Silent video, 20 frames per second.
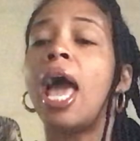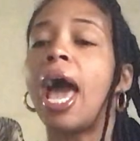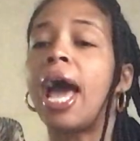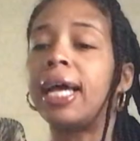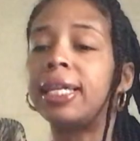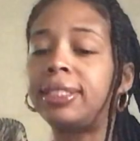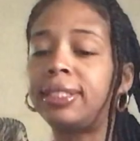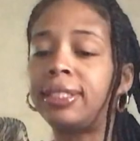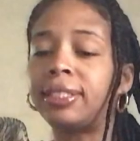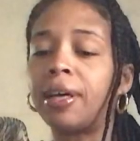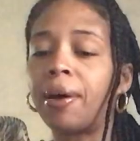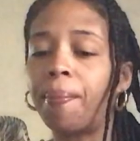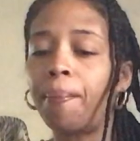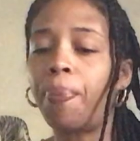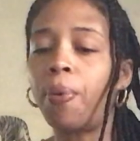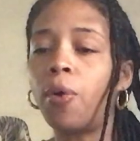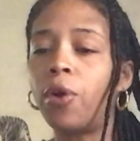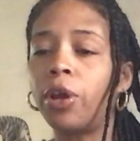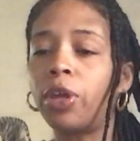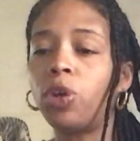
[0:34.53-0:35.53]
At some
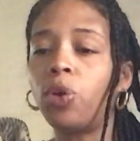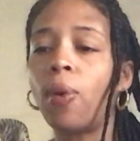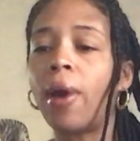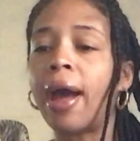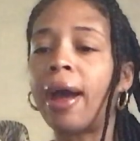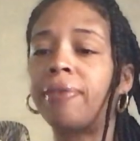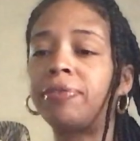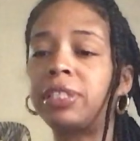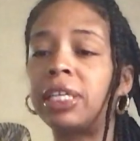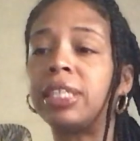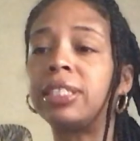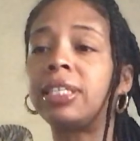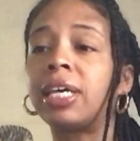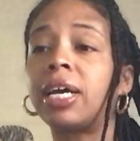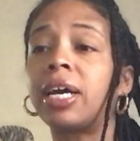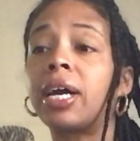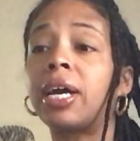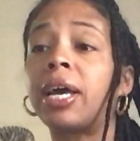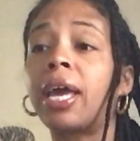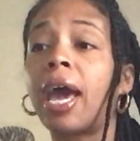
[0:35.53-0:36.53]
point, you have to, it's
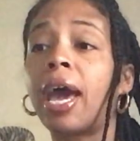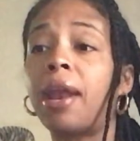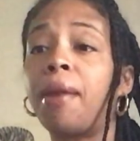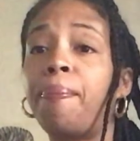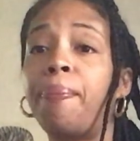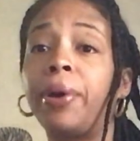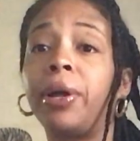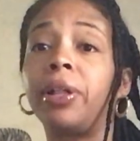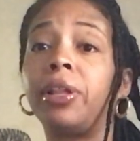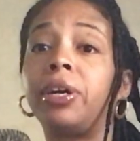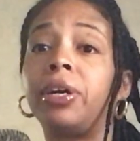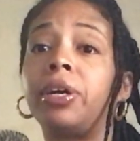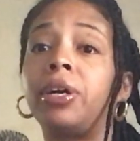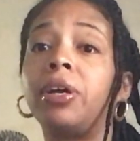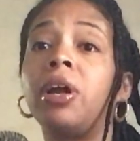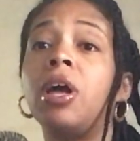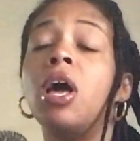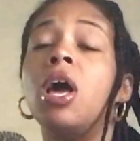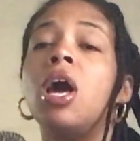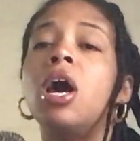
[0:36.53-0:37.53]
like a
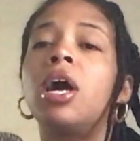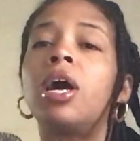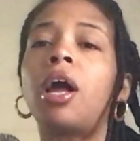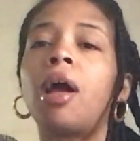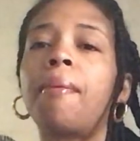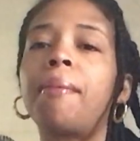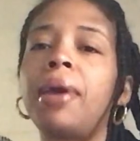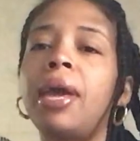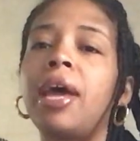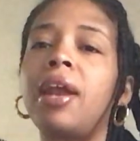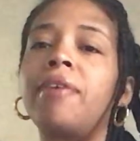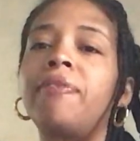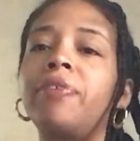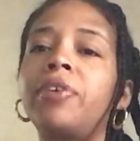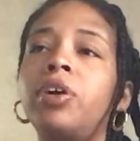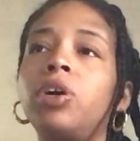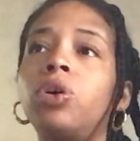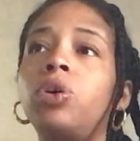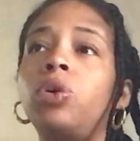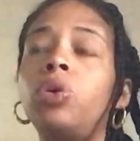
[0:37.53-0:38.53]
caterpillar coming out of a
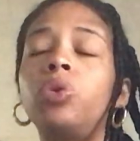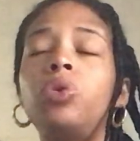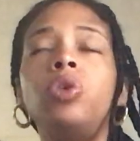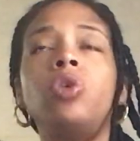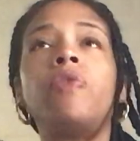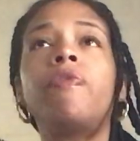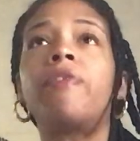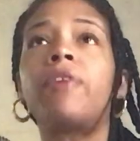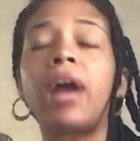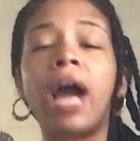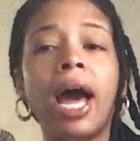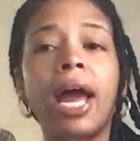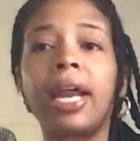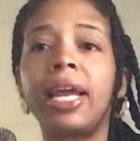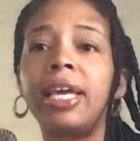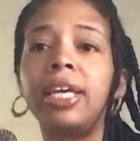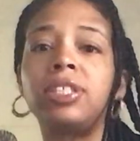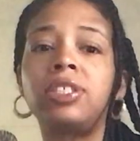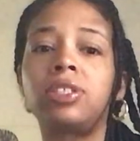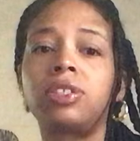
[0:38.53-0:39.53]
cocoon. You've got
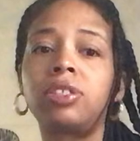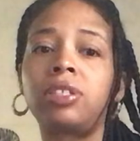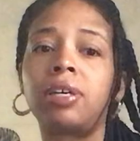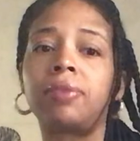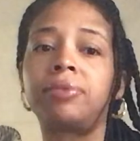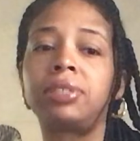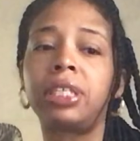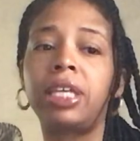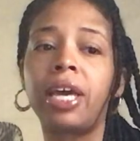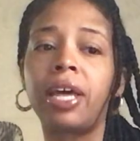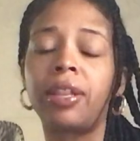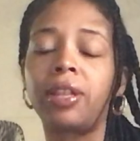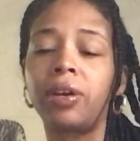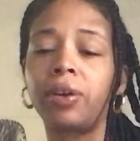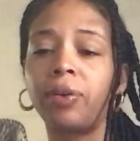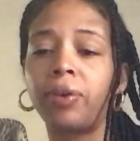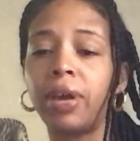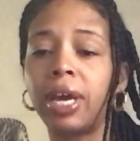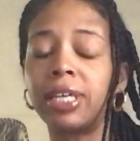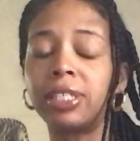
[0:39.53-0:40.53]
to get yourself together,
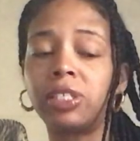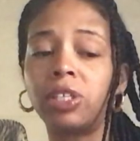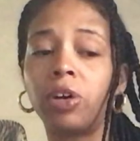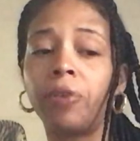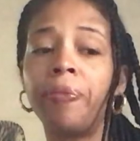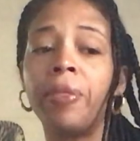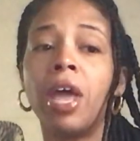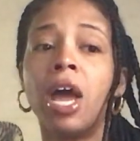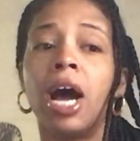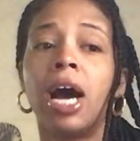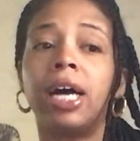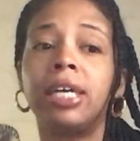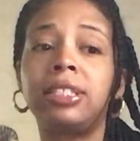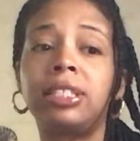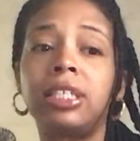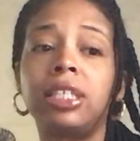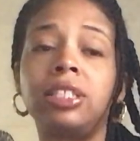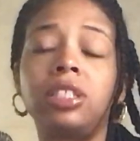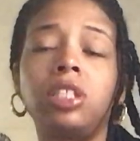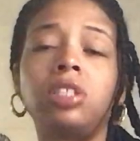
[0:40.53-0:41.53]
okay? So,
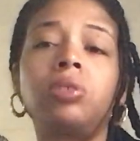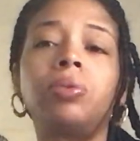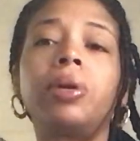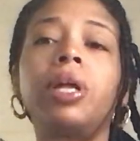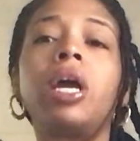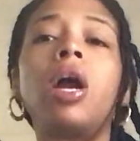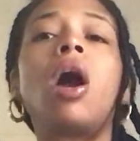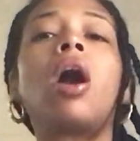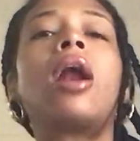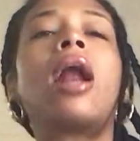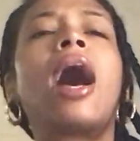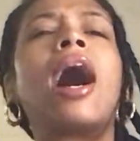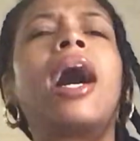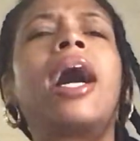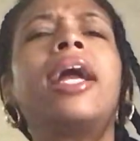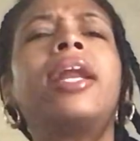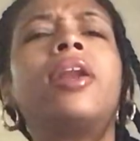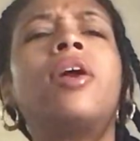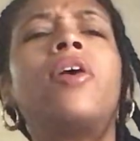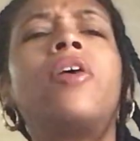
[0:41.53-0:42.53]
ascension's really hard.
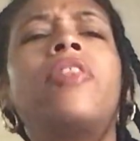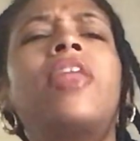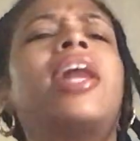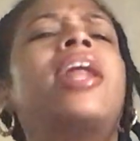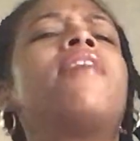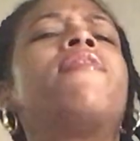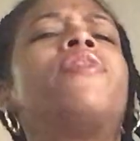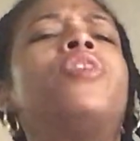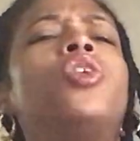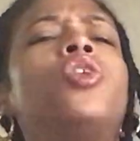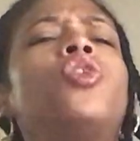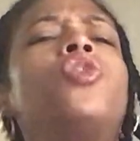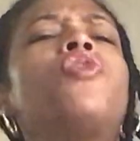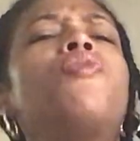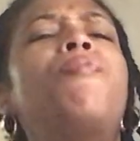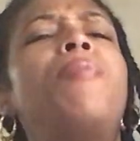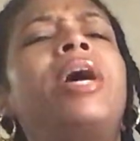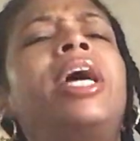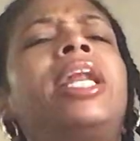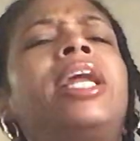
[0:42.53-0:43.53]
I know that if
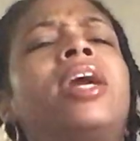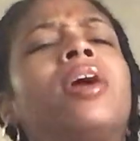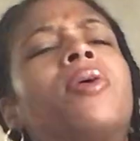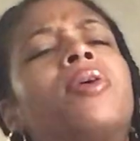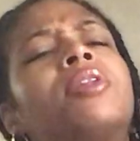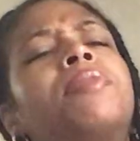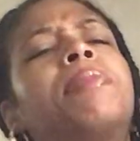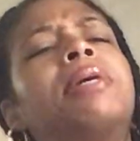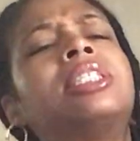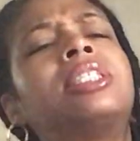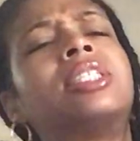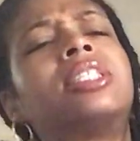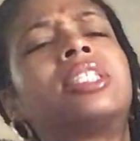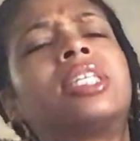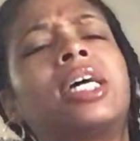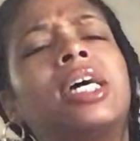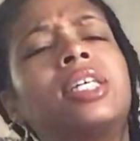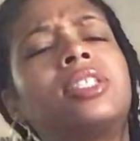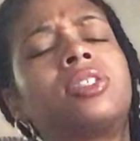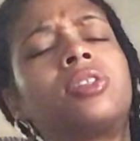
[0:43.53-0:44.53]
you've been here with my
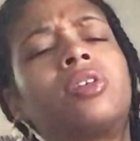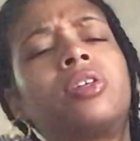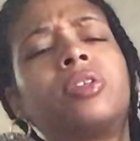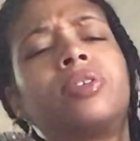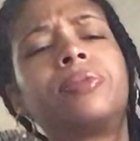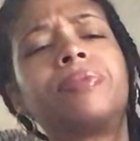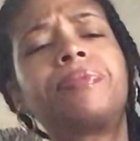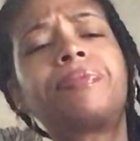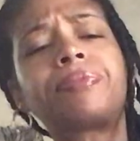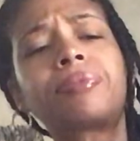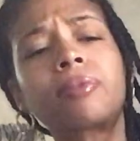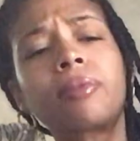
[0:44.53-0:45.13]
Sunshine Goddess crew,